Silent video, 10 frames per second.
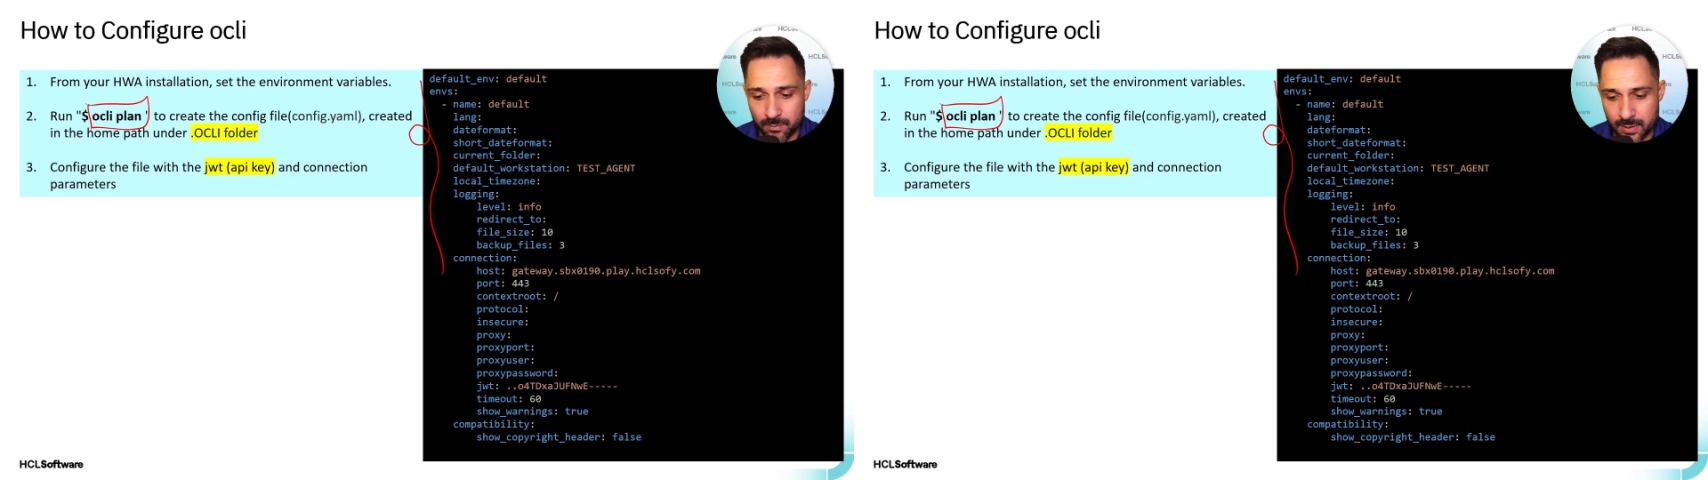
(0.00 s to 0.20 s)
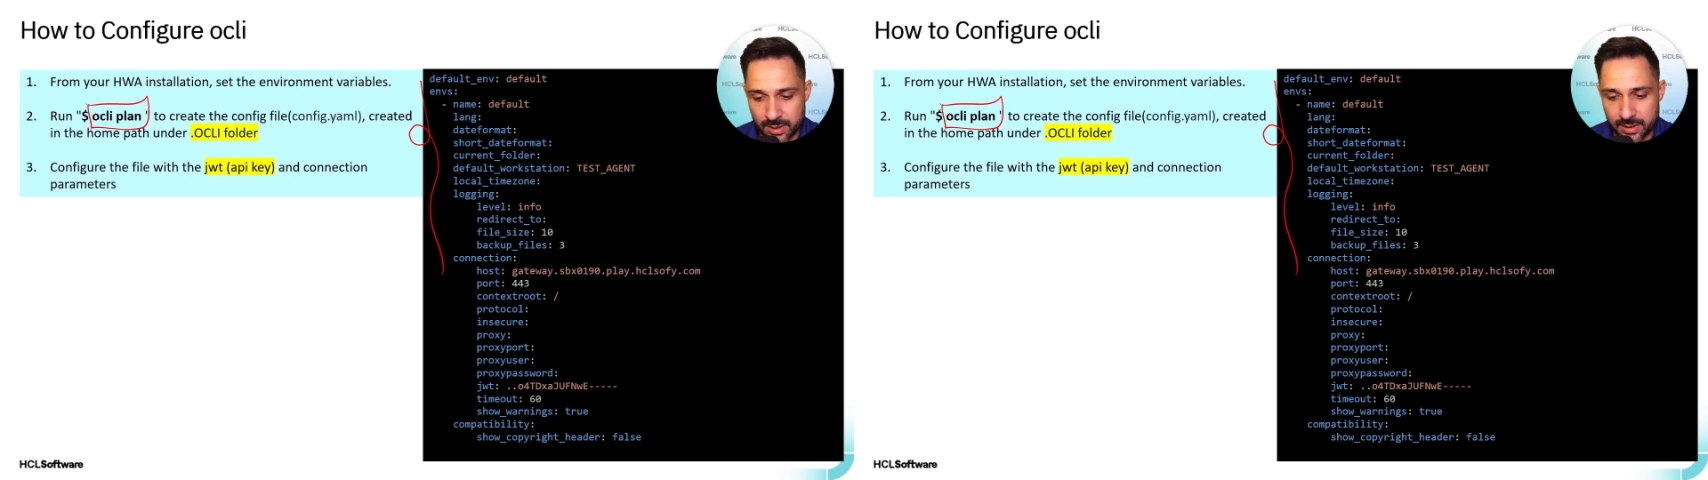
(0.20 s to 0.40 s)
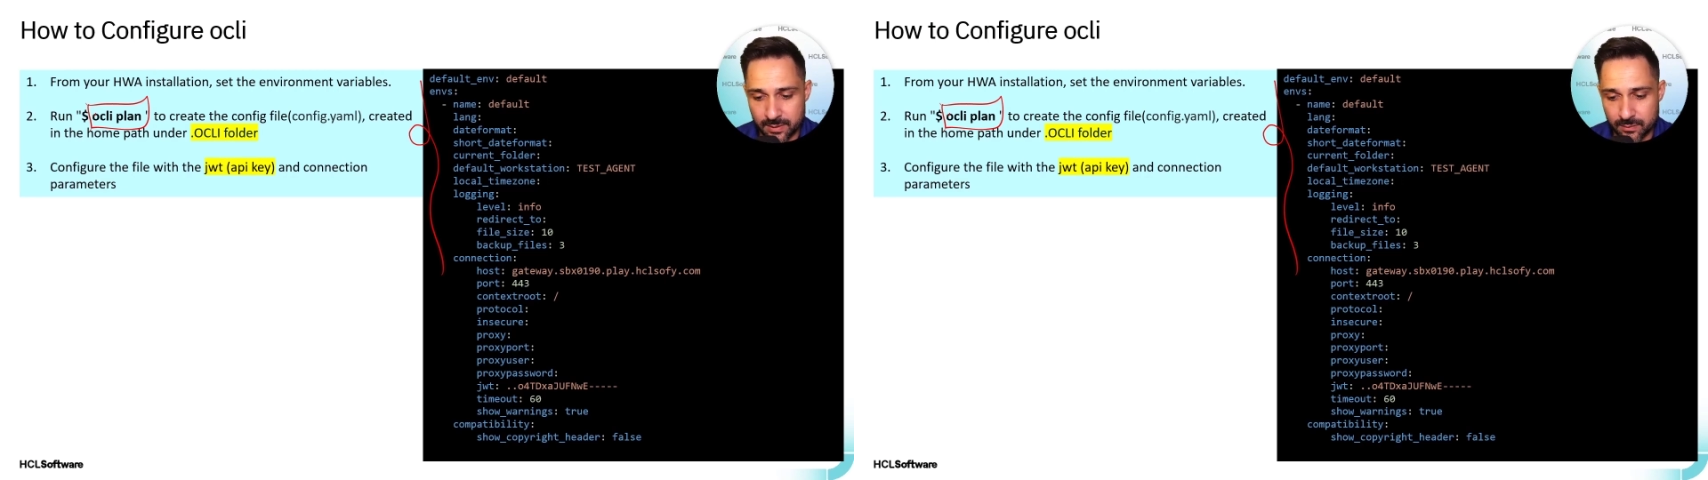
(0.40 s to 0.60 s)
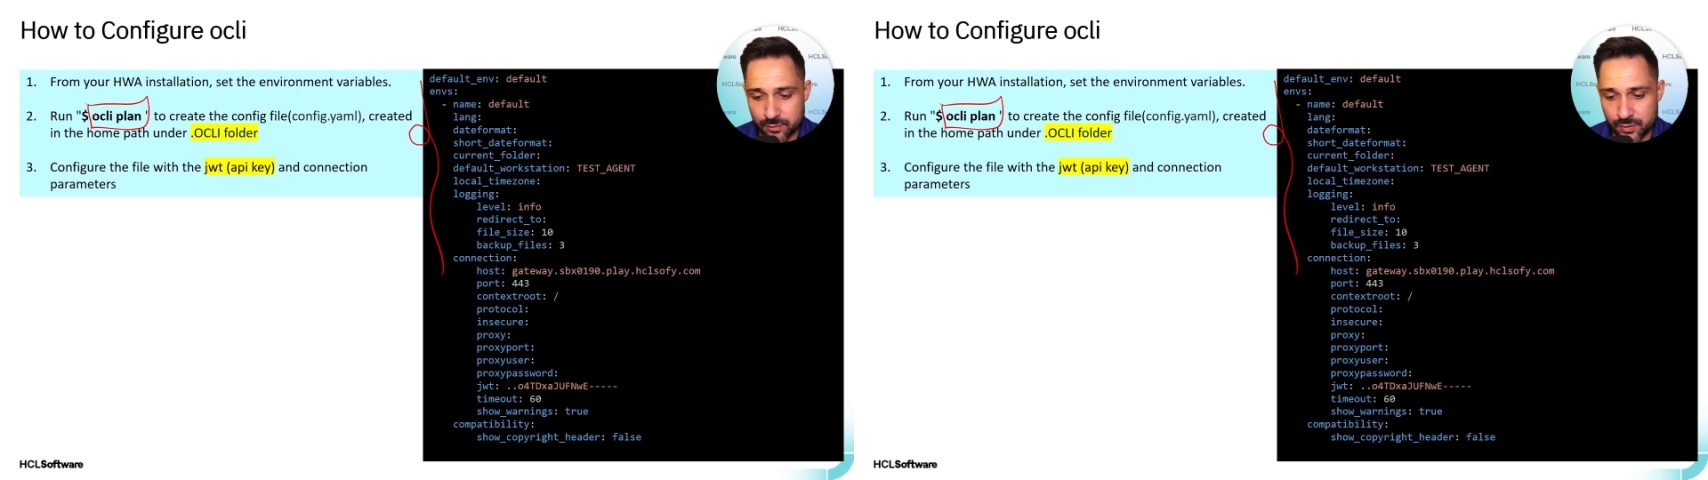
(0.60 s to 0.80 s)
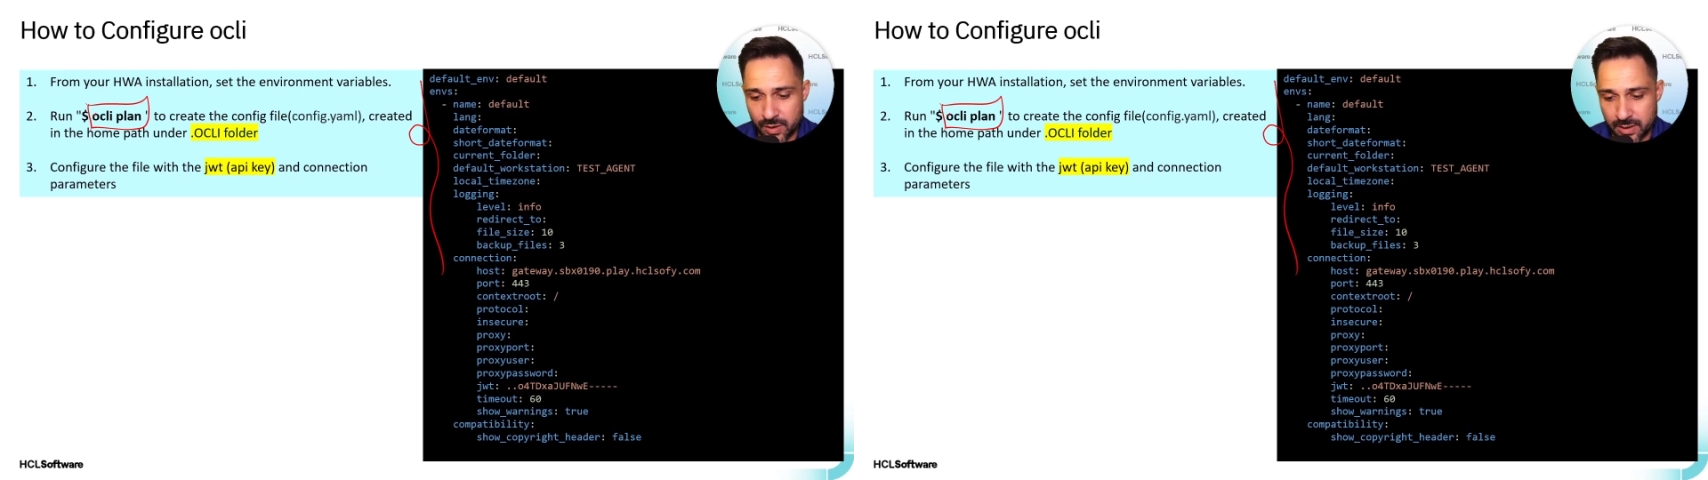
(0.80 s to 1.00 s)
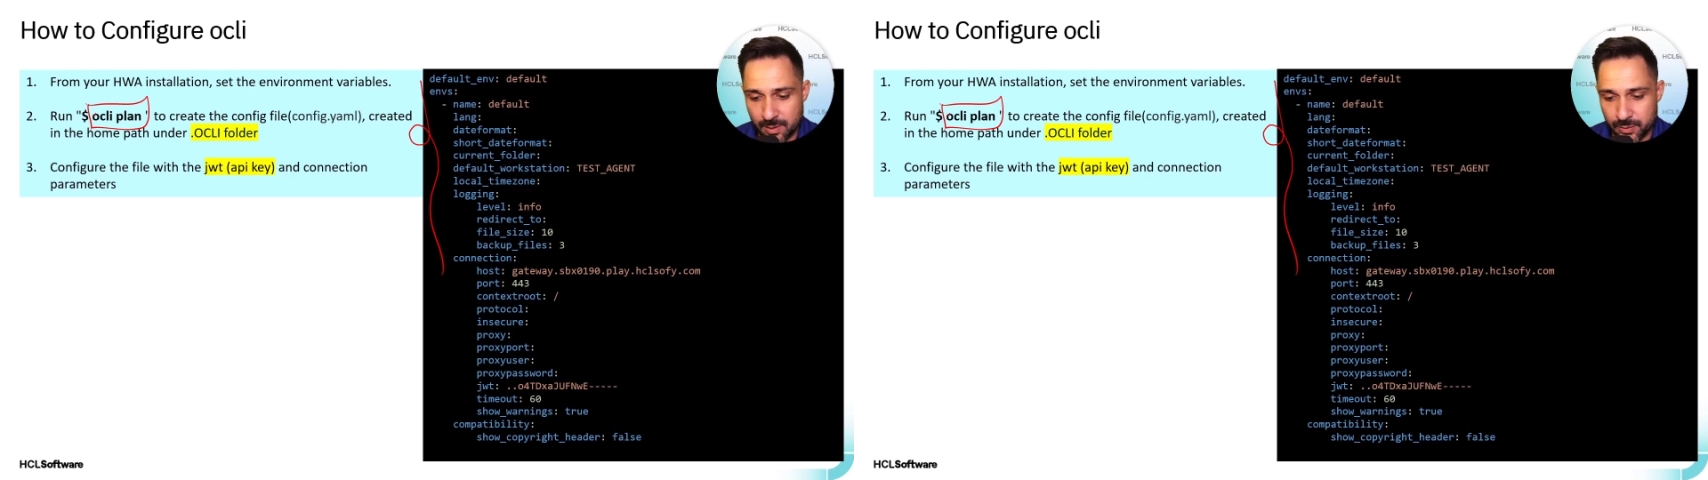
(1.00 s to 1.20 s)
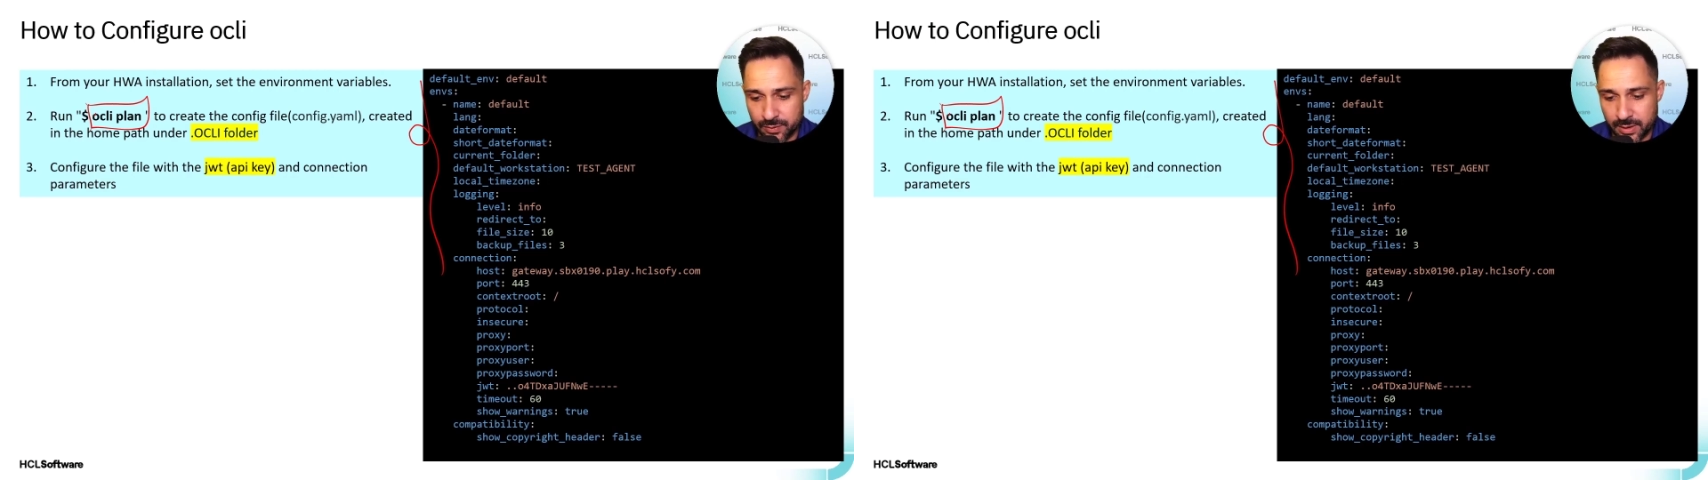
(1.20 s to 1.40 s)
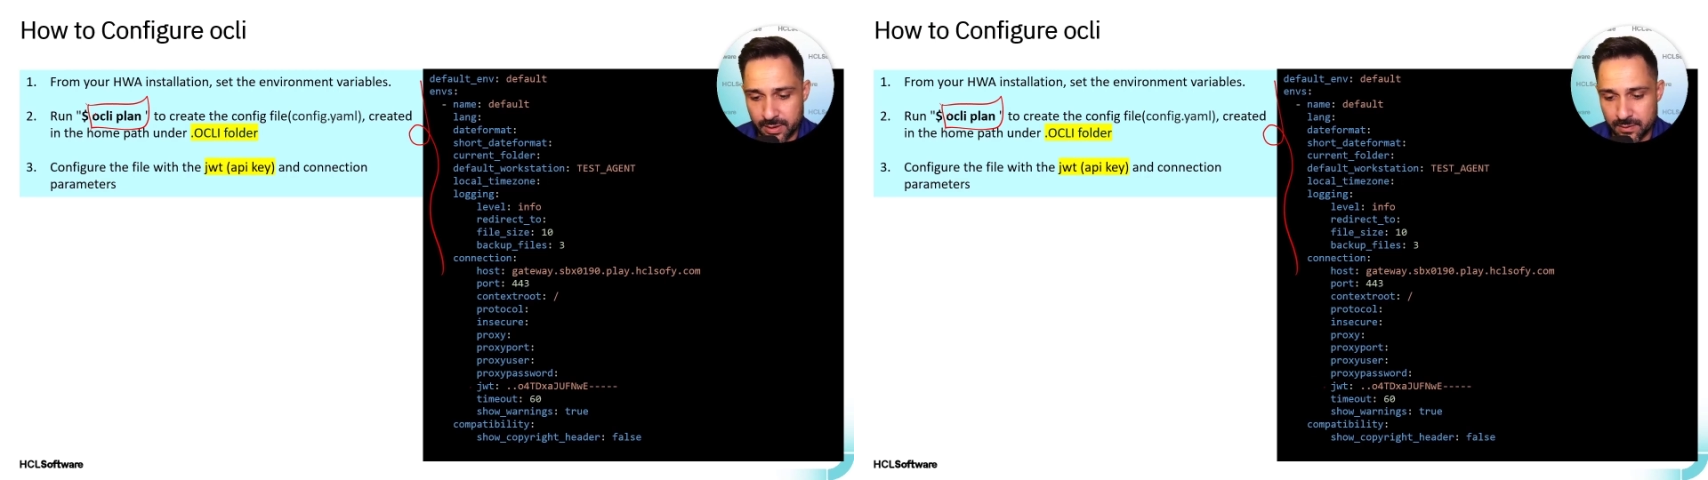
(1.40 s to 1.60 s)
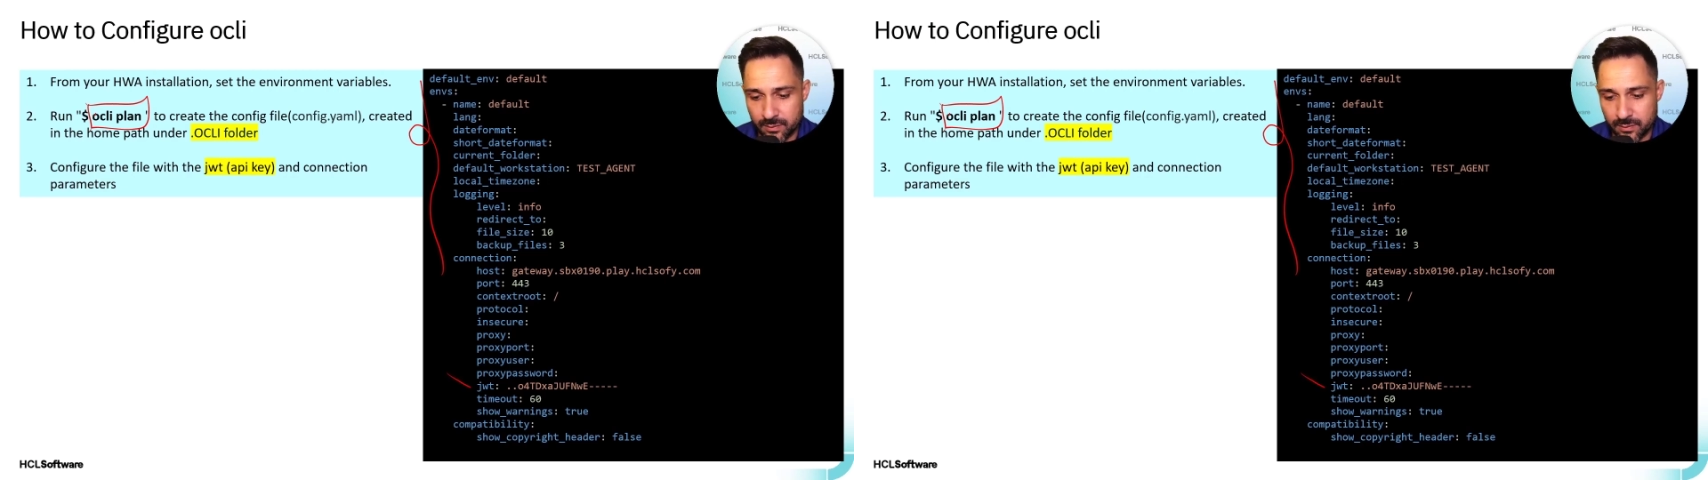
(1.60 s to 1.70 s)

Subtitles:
Again, JWT,